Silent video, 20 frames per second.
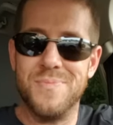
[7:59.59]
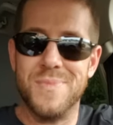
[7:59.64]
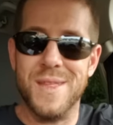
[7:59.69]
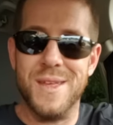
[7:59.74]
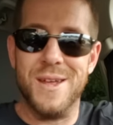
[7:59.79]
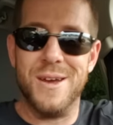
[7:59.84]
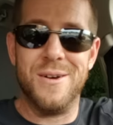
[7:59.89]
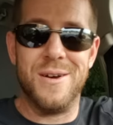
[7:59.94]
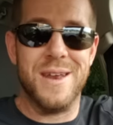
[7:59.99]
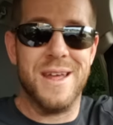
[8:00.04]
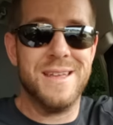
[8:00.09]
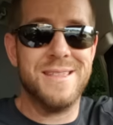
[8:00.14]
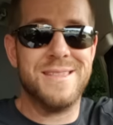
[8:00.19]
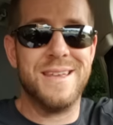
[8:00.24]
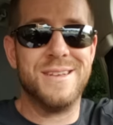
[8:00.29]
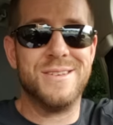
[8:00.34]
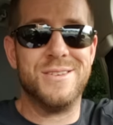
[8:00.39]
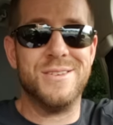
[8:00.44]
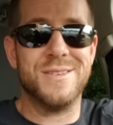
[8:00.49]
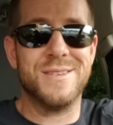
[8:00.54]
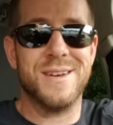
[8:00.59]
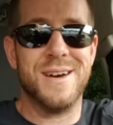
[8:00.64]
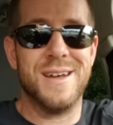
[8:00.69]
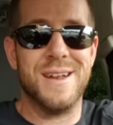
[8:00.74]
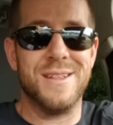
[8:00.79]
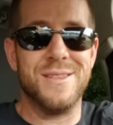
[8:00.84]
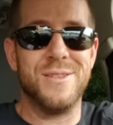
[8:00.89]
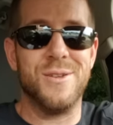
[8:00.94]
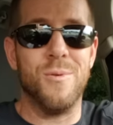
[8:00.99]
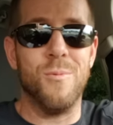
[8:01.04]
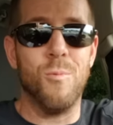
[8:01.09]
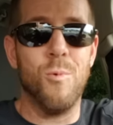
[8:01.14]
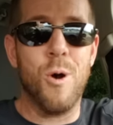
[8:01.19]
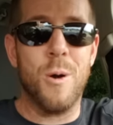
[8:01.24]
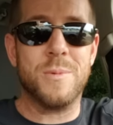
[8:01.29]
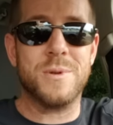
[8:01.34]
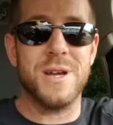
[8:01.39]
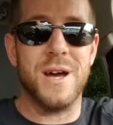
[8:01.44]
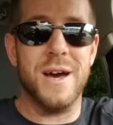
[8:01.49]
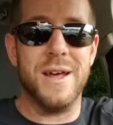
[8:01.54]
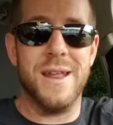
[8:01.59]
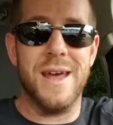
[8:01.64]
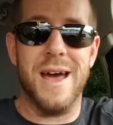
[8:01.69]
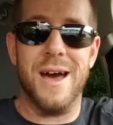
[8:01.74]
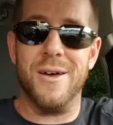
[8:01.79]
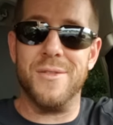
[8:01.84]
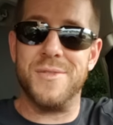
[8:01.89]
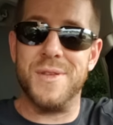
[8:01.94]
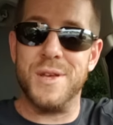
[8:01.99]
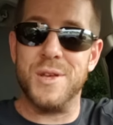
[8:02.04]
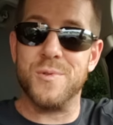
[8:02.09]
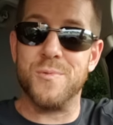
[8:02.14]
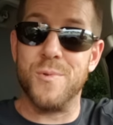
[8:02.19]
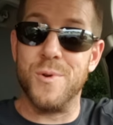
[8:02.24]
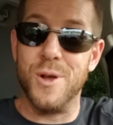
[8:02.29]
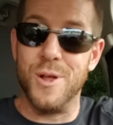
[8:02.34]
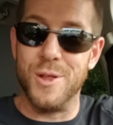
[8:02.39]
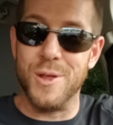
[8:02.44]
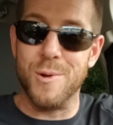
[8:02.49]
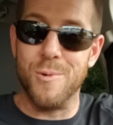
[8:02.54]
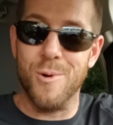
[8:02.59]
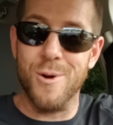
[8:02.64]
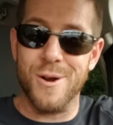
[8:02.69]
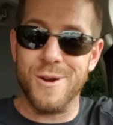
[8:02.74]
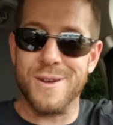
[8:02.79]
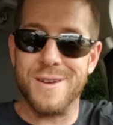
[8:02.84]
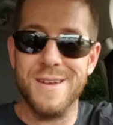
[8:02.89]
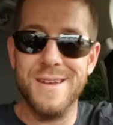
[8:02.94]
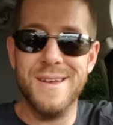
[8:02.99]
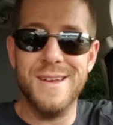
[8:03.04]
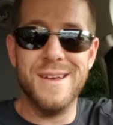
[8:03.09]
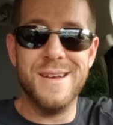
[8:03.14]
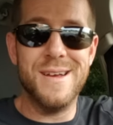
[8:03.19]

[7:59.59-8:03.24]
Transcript: You know, and I think she's kind of a little warped on how things really work.